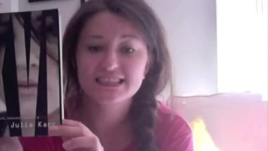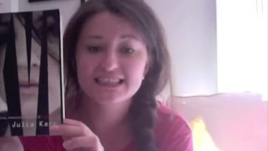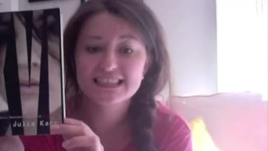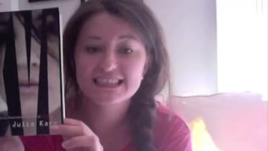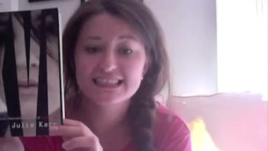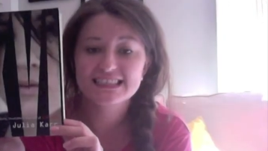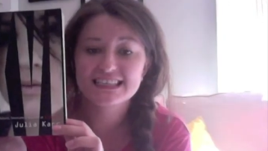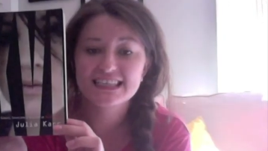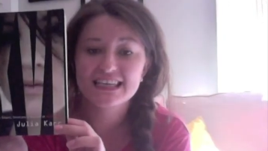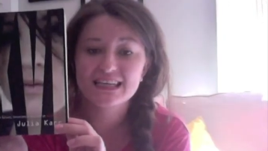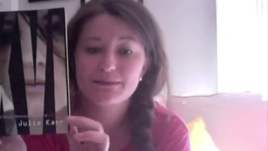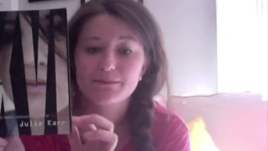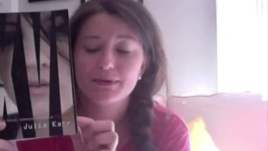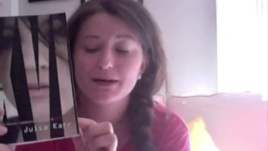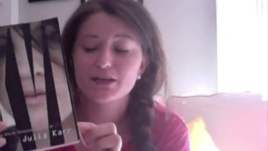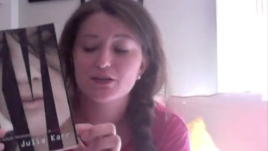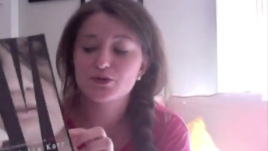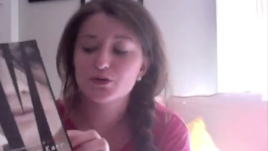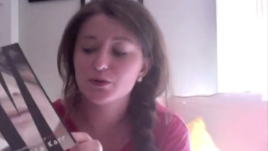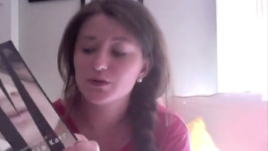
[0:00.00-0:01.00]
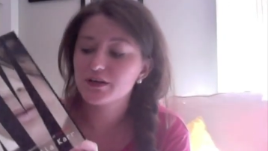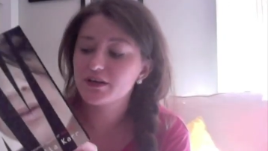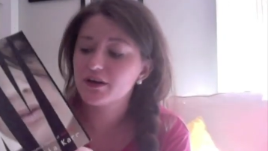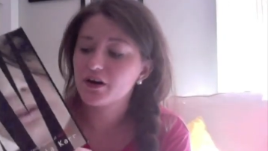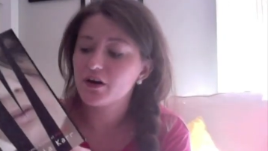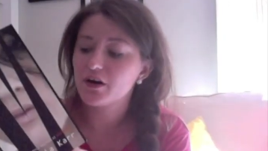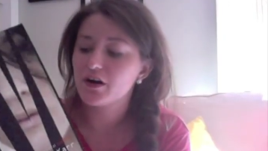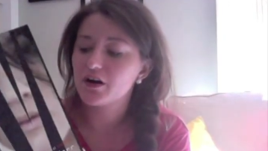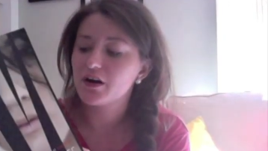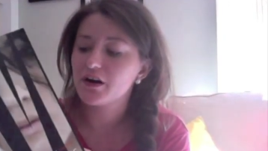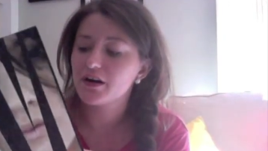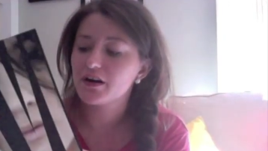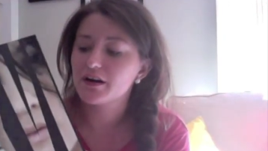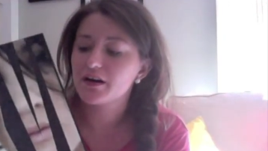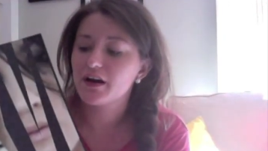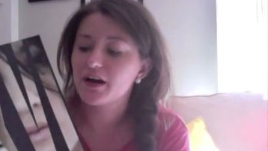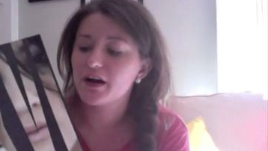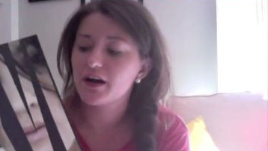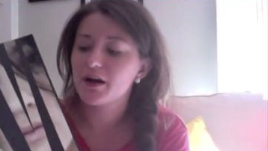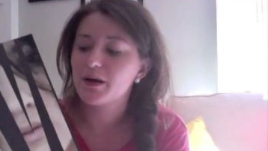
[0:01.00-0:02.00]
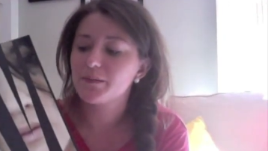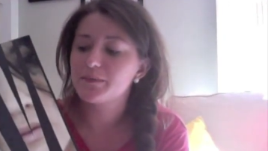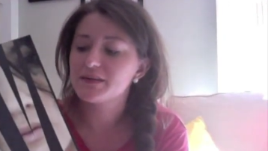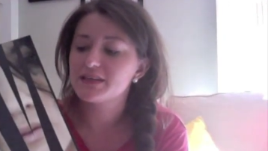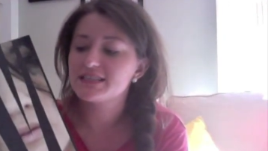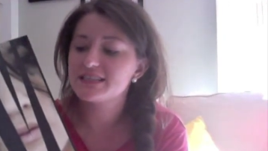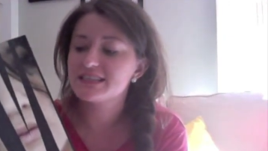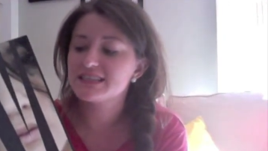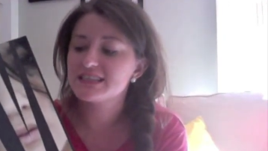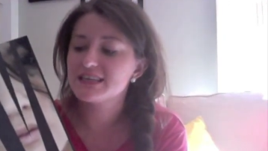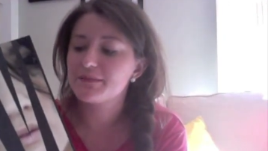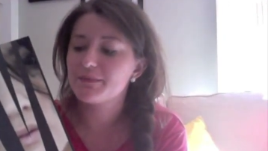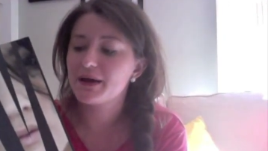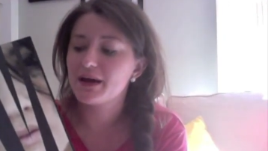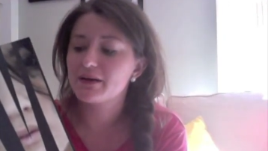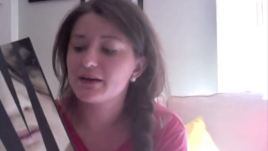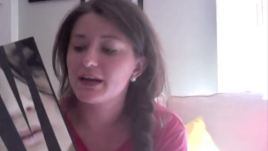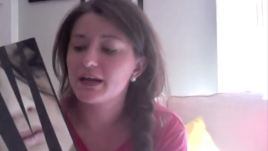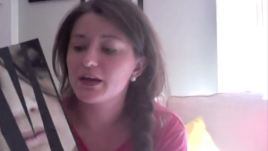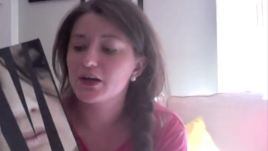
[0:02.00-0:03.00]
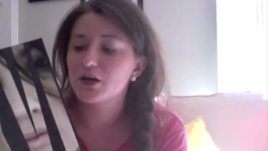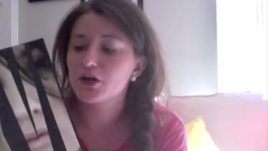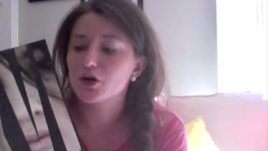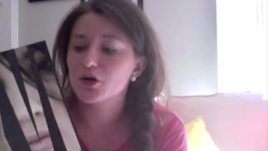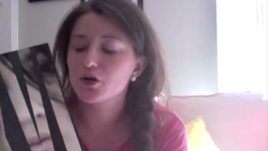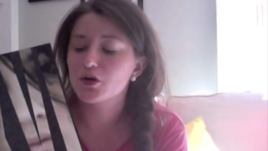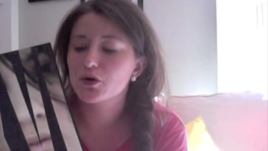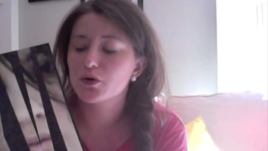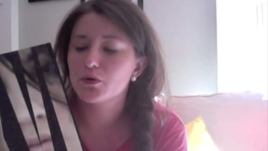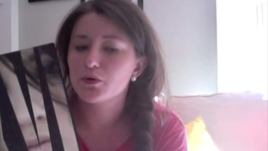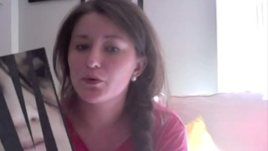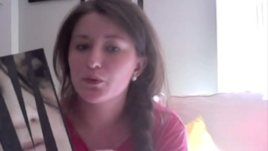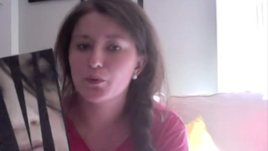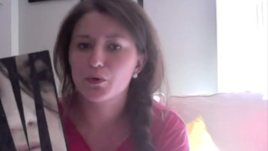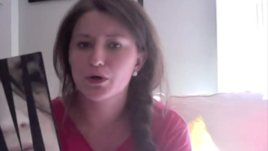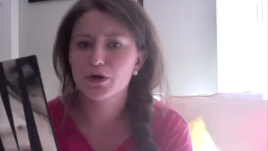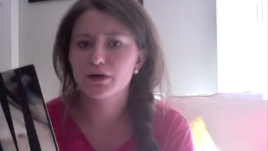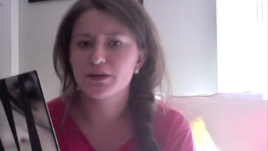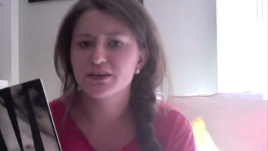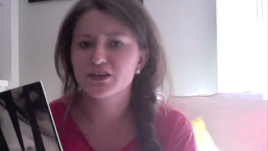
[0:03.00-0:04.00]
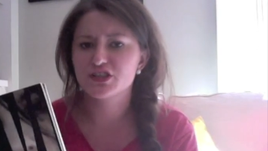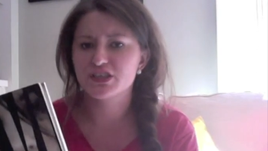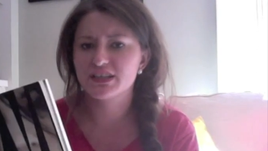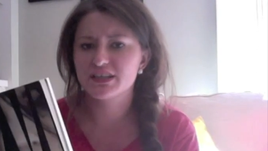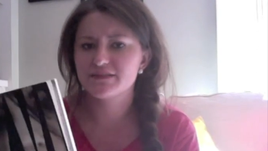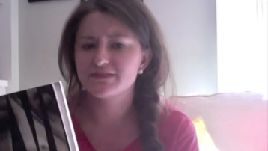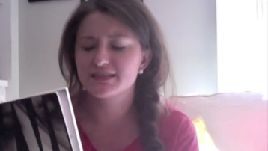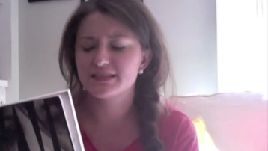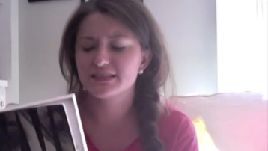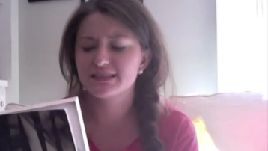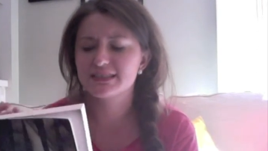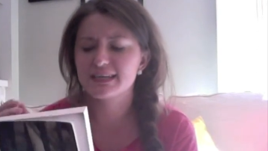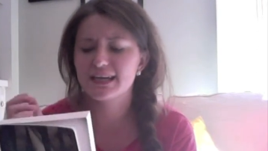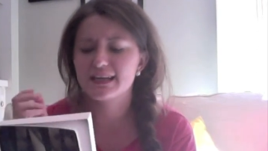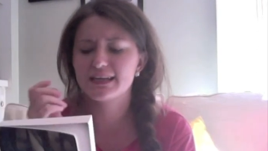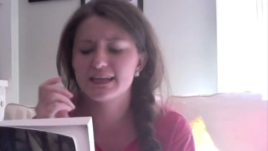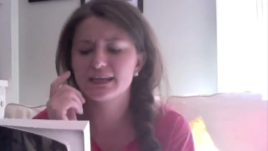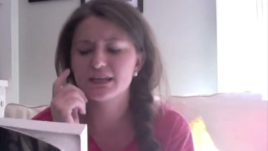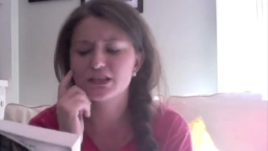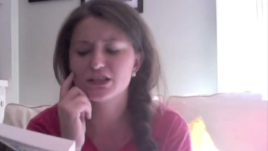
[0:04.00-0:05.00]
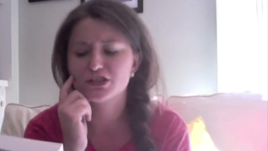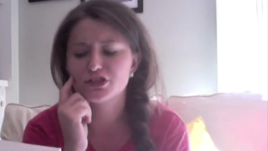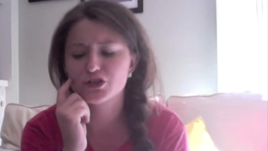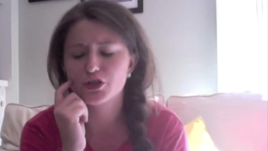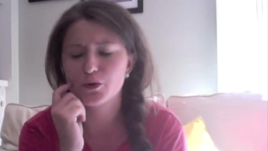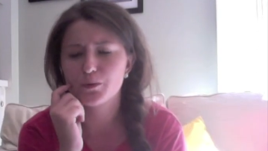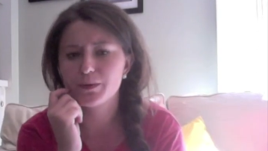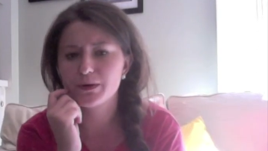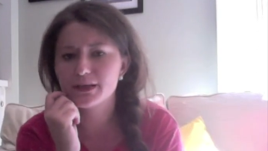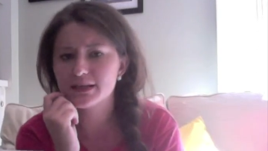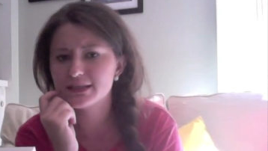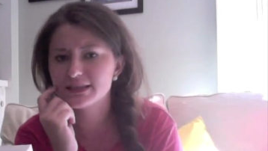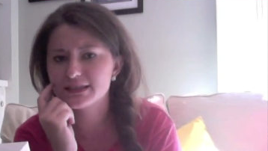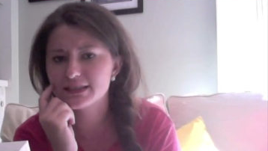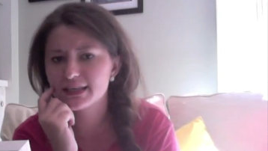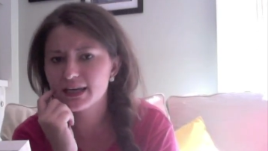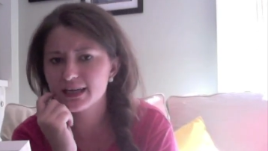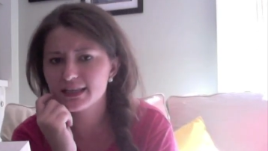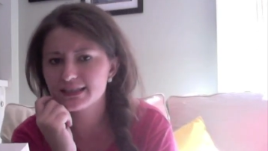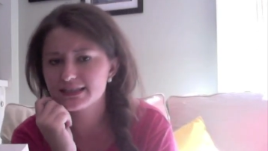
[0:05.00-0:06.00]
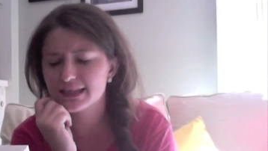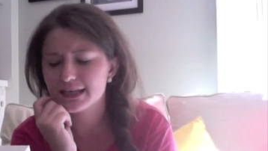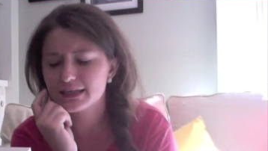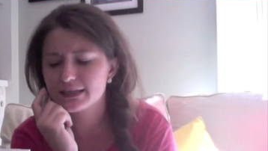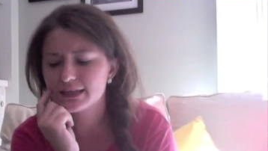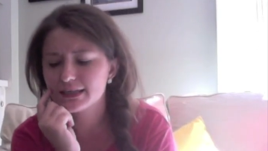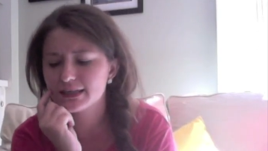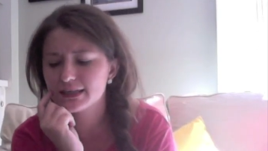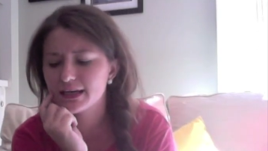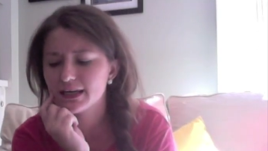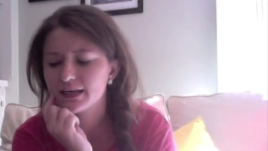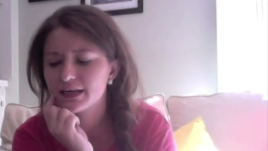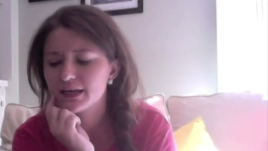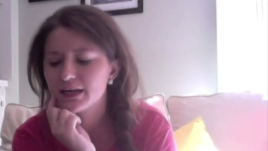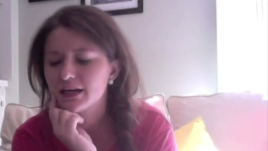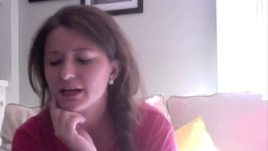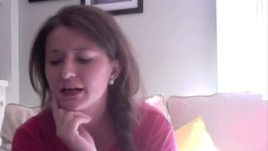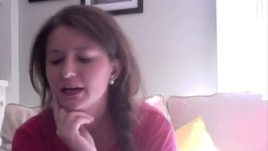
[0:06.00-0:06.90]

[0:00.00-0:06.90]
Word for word: 16 by Julie Karr. Um, this is about a girl where she lives in, it's kind of like a dystopian kind of sounding like.